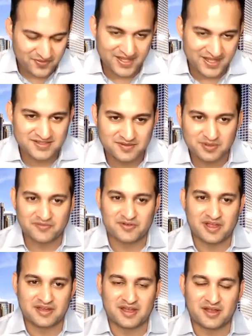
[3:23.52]
thanks, Nabil, for
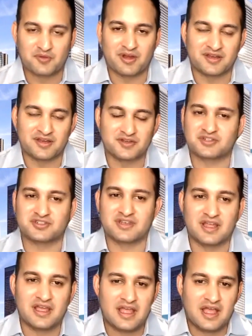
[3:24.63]
that great
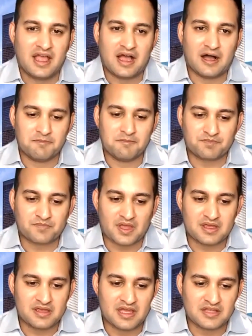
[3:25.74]
introduction.
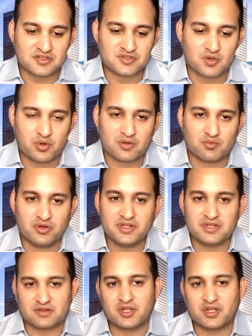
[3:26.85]
Yeah, so we're
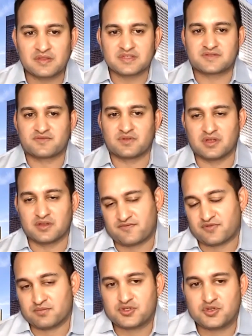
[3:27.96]
really looking at this
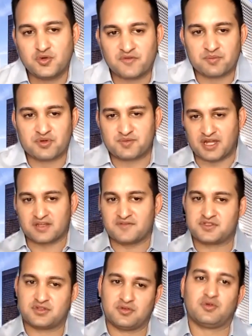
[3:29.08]
from two different perspectives
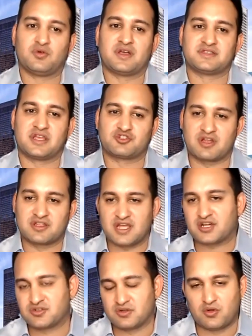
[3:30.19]
too, as a
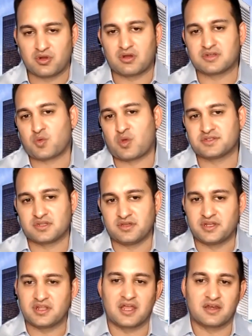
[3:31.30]
transactional lawyer as well as a
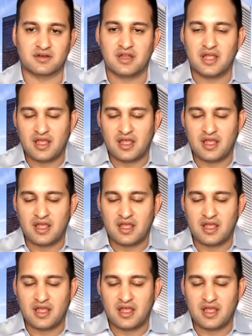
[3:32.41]
litigator,